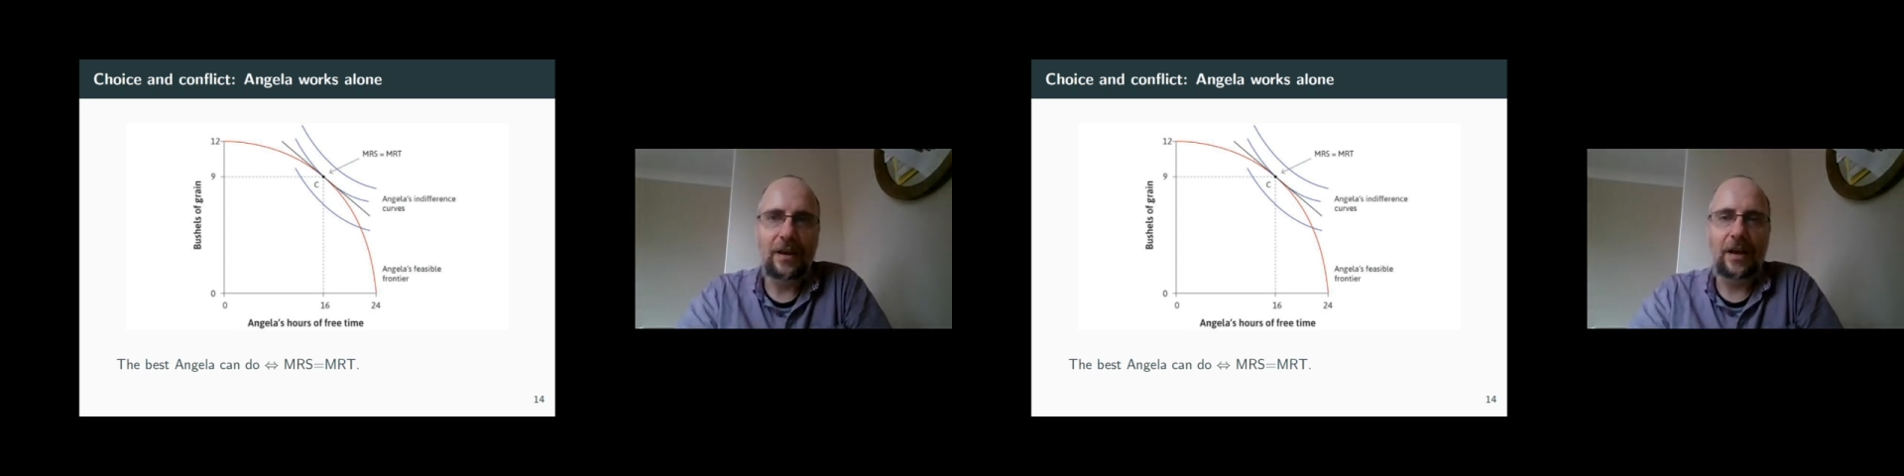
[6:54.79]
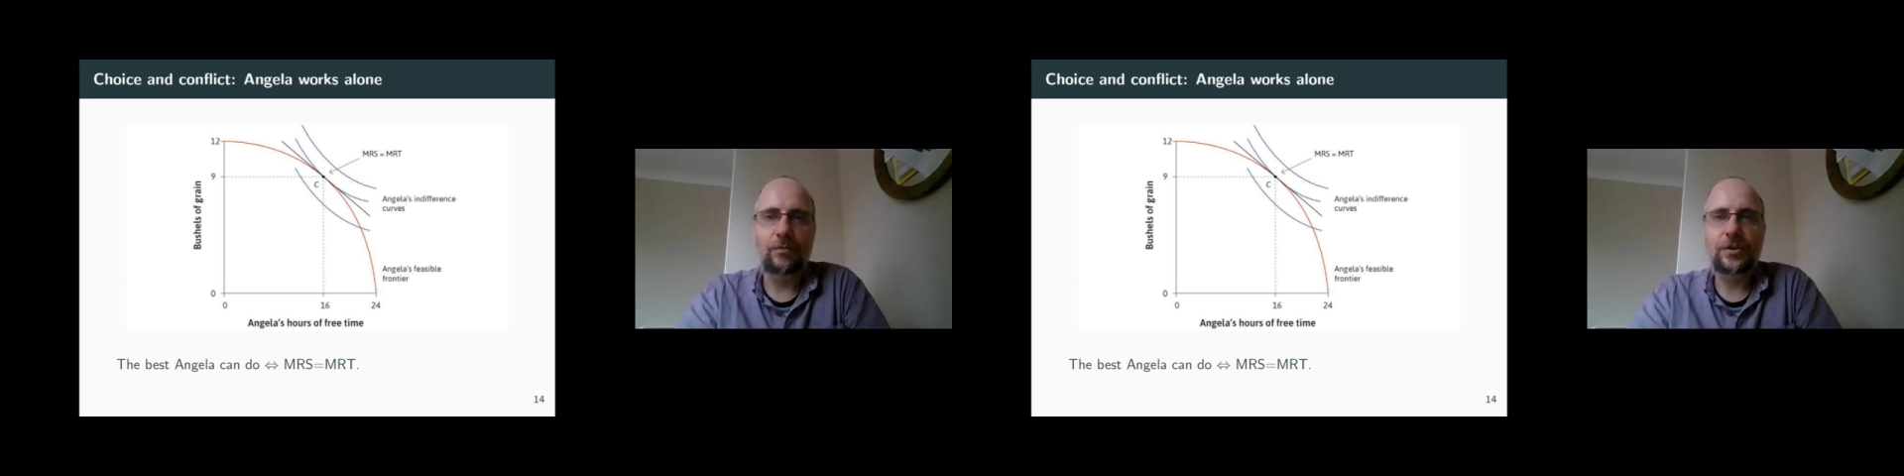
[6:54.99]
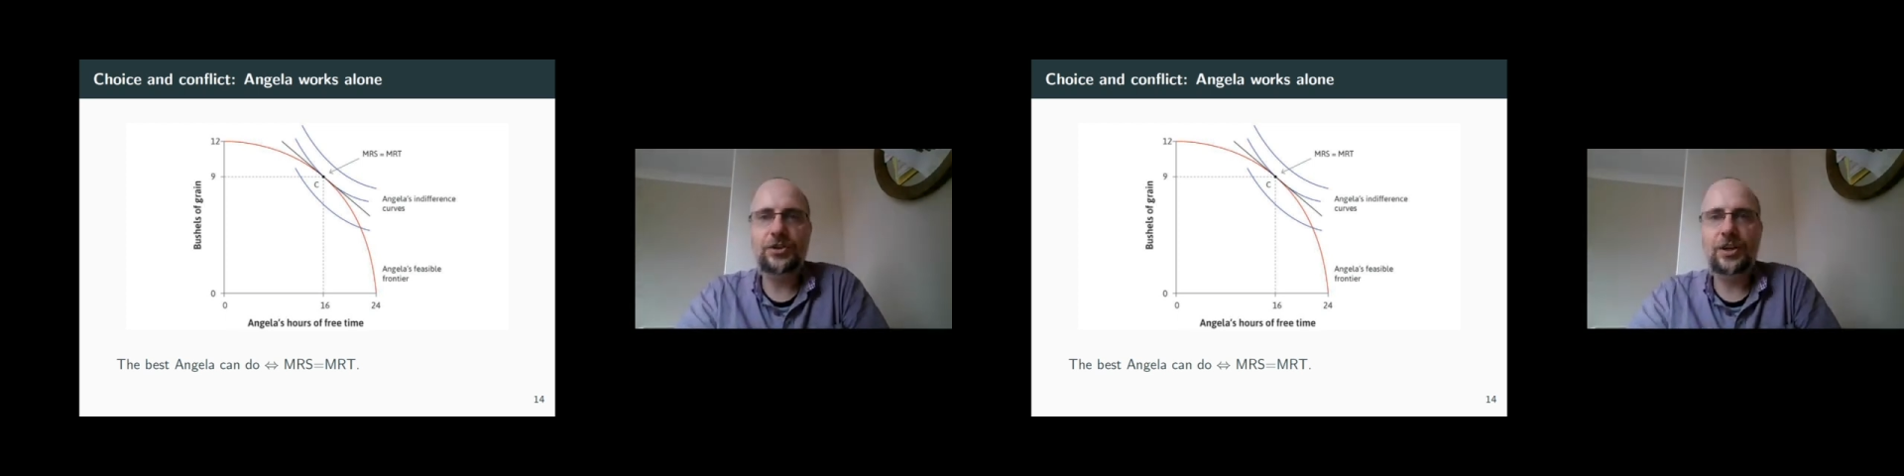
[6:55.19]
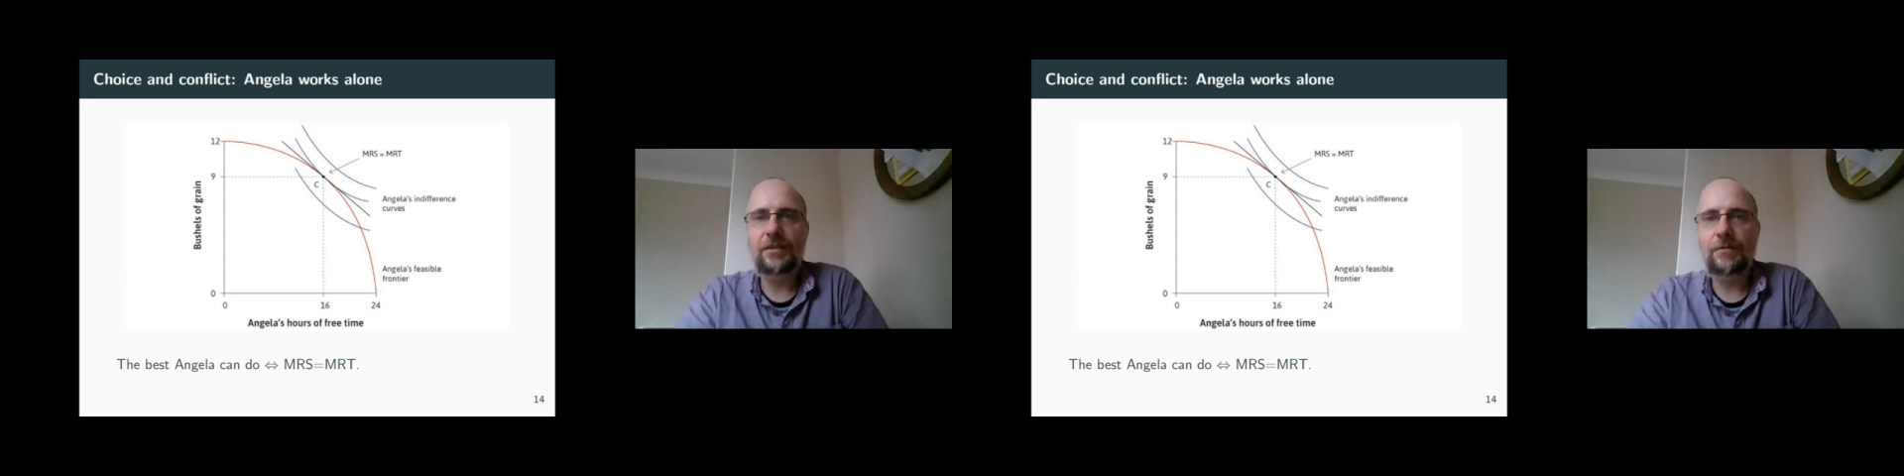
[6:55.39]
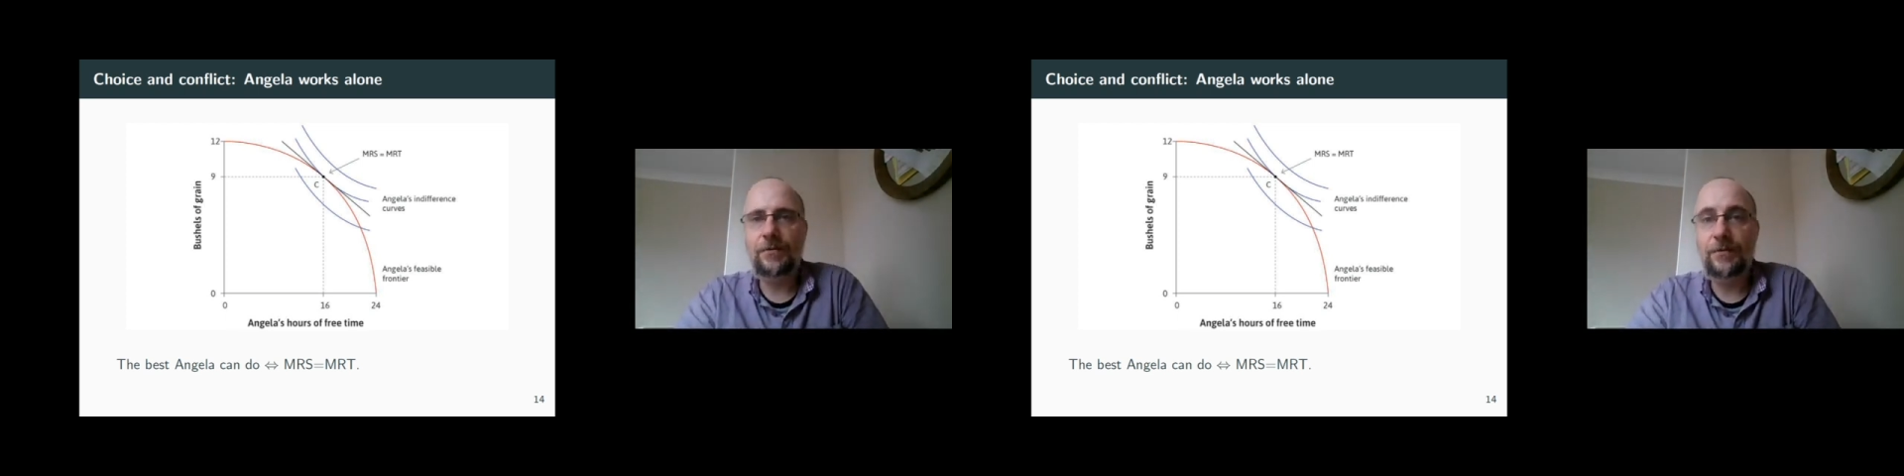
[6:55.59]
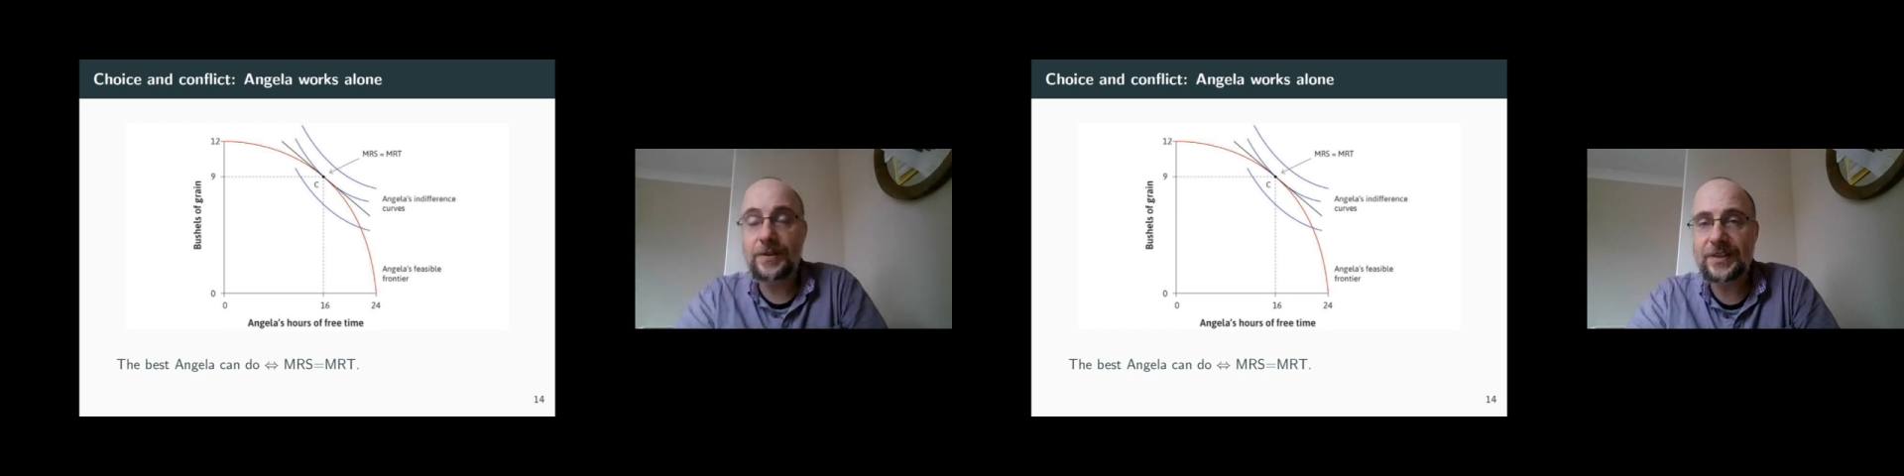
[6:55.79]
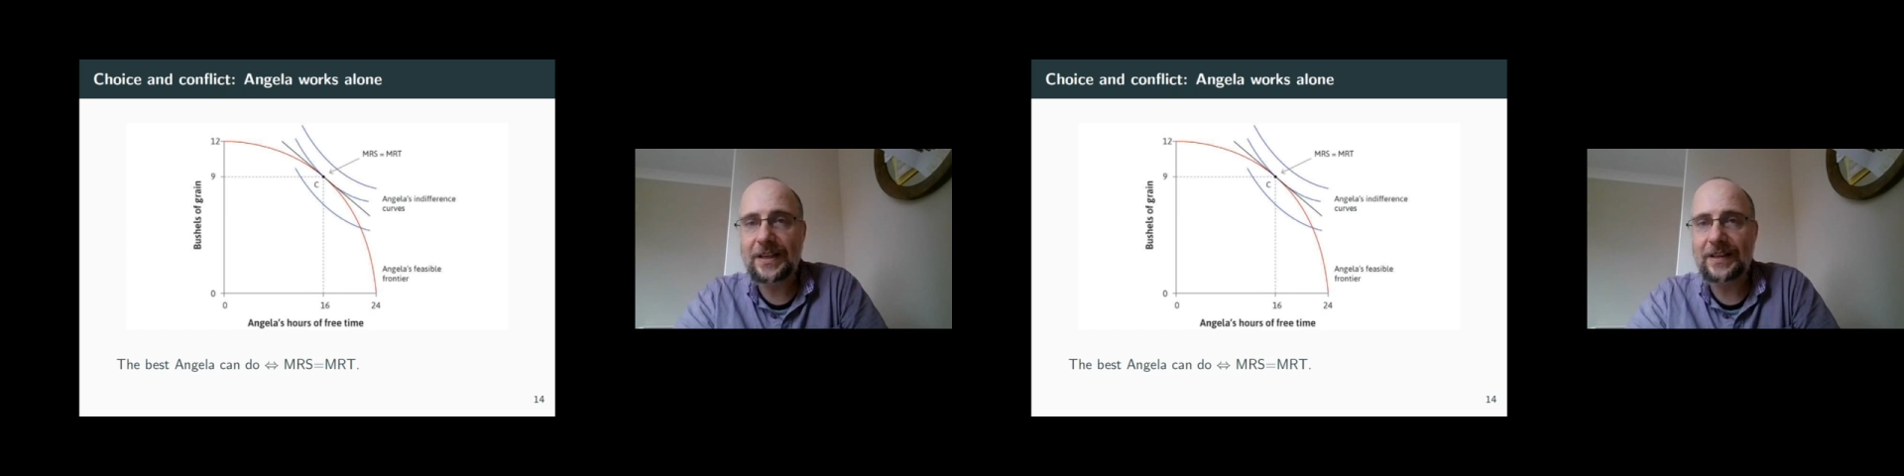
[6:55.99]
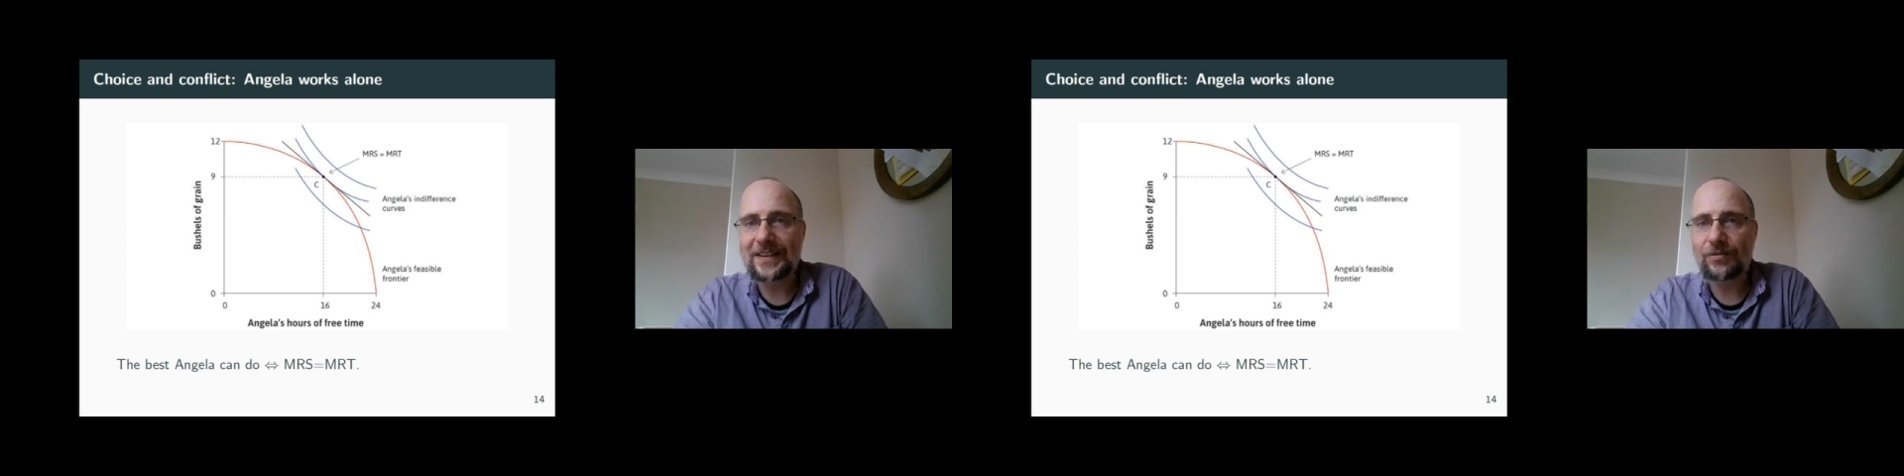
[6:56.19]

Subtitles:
at which she can physically